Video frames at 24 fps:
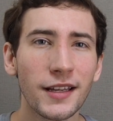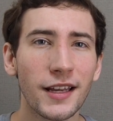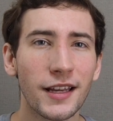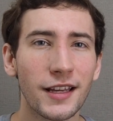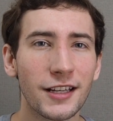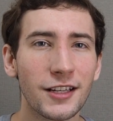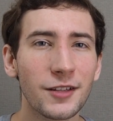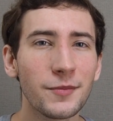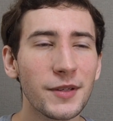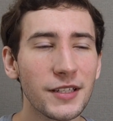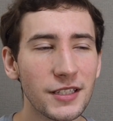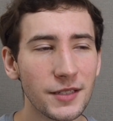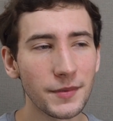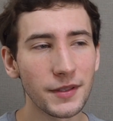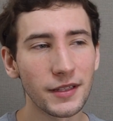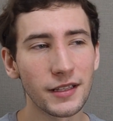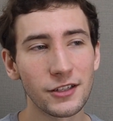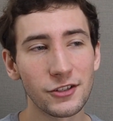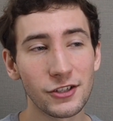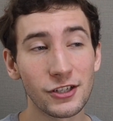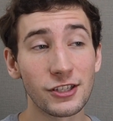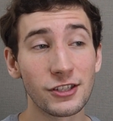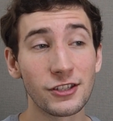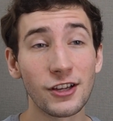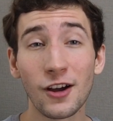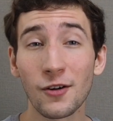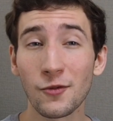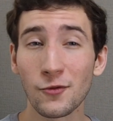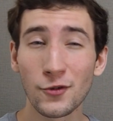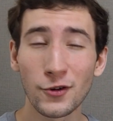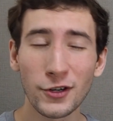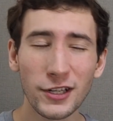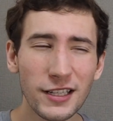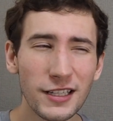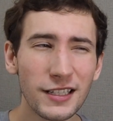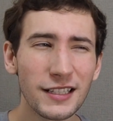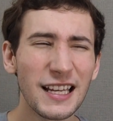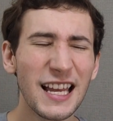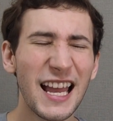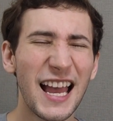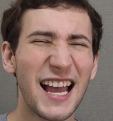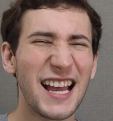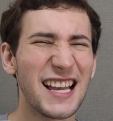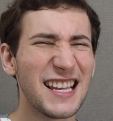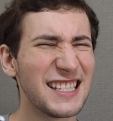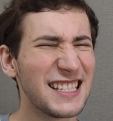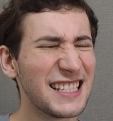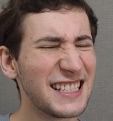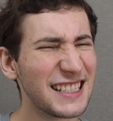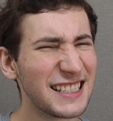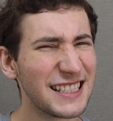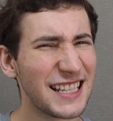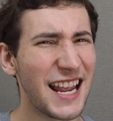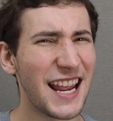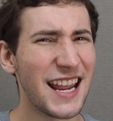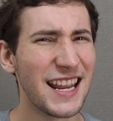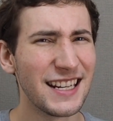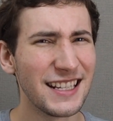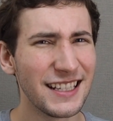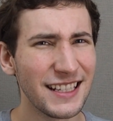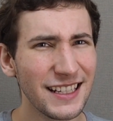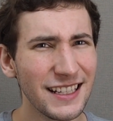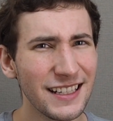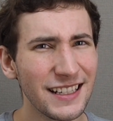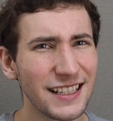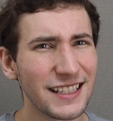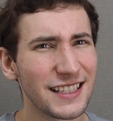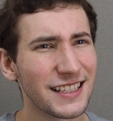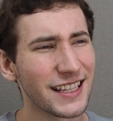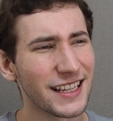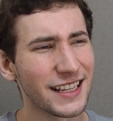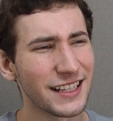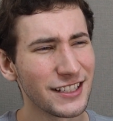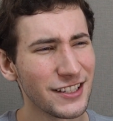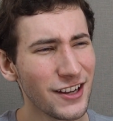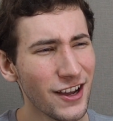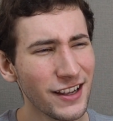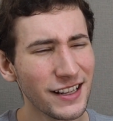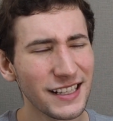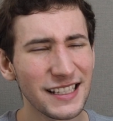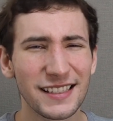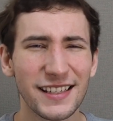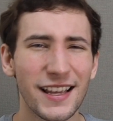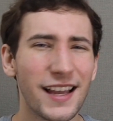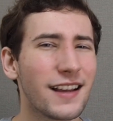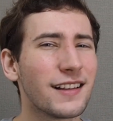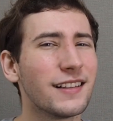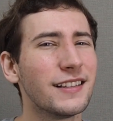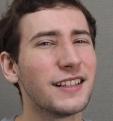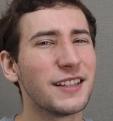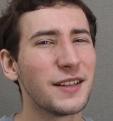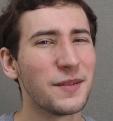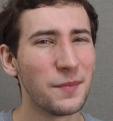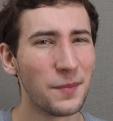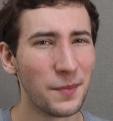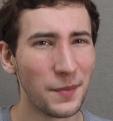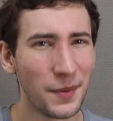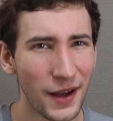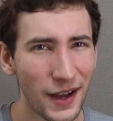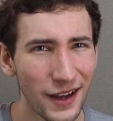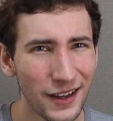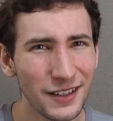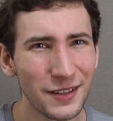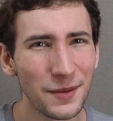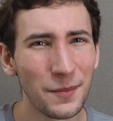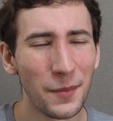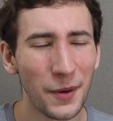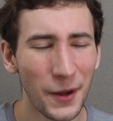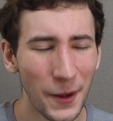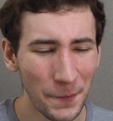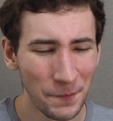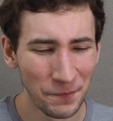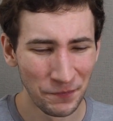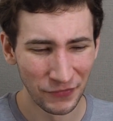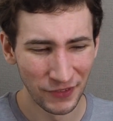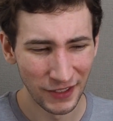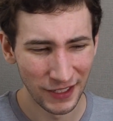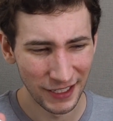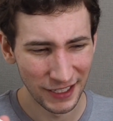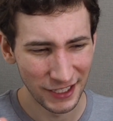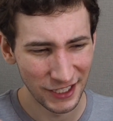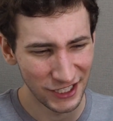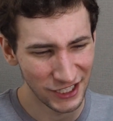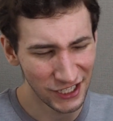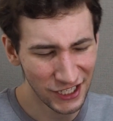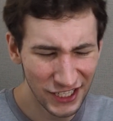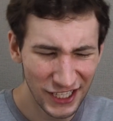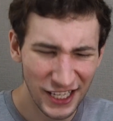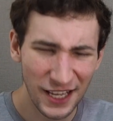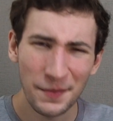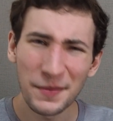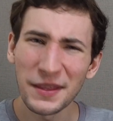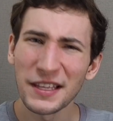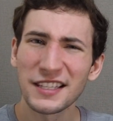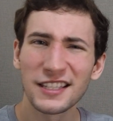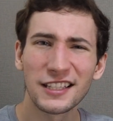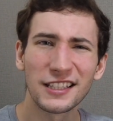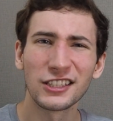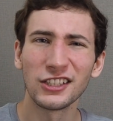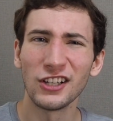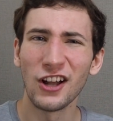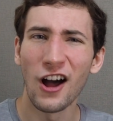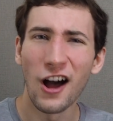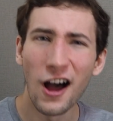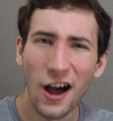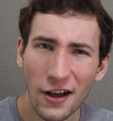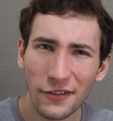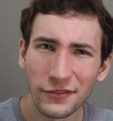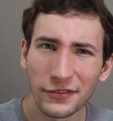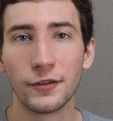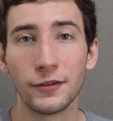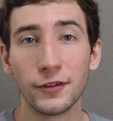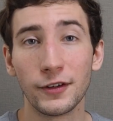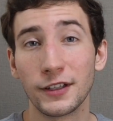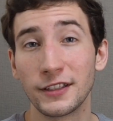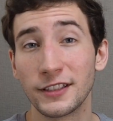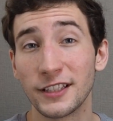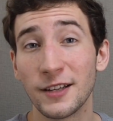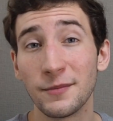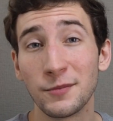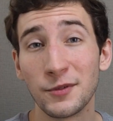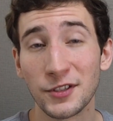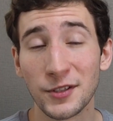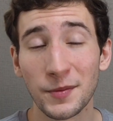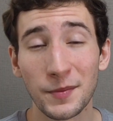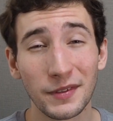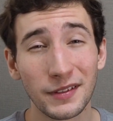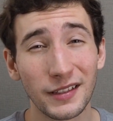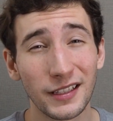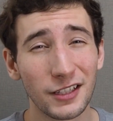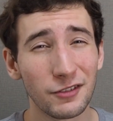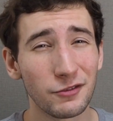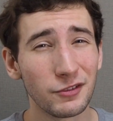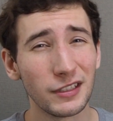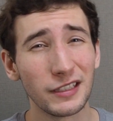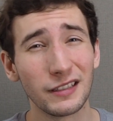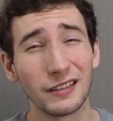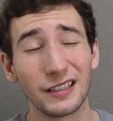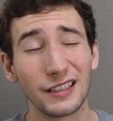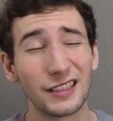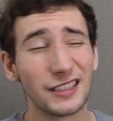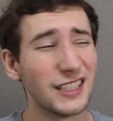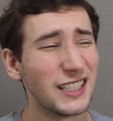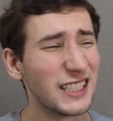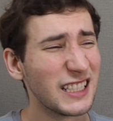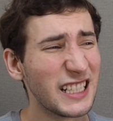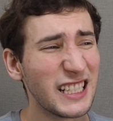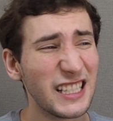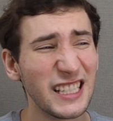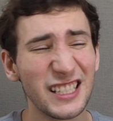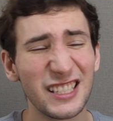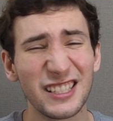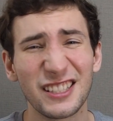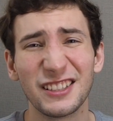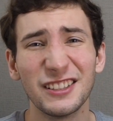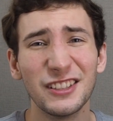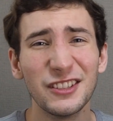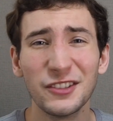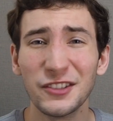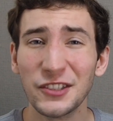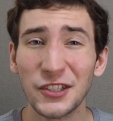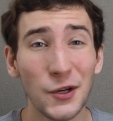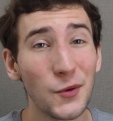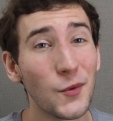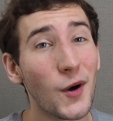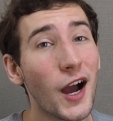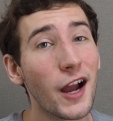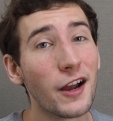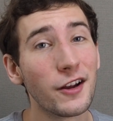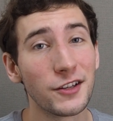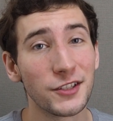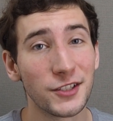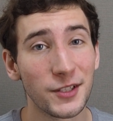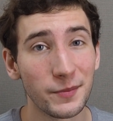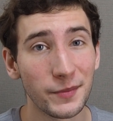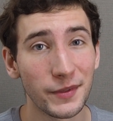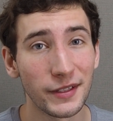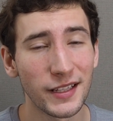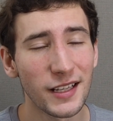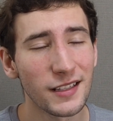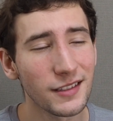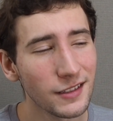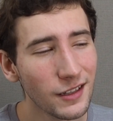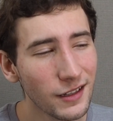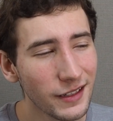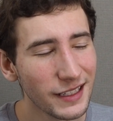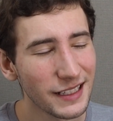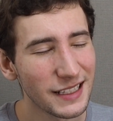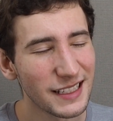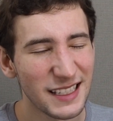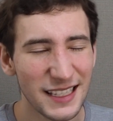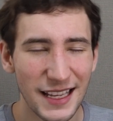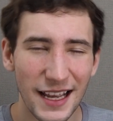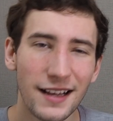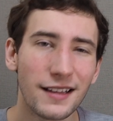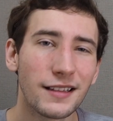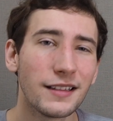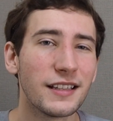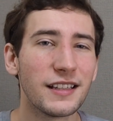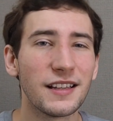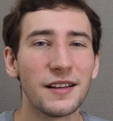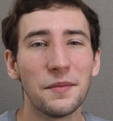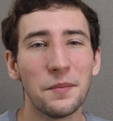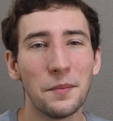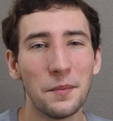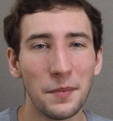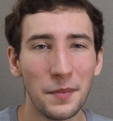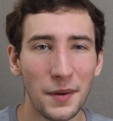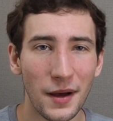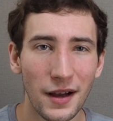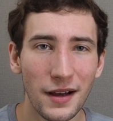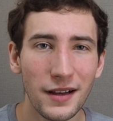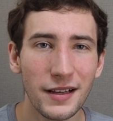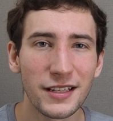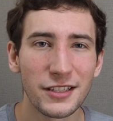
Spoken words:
It could be something that's just not working as intended. It's like not exactly a bug, but it's just something's a little off. For example, something like a really clunky, slow UI or something. That's not exactly a bug.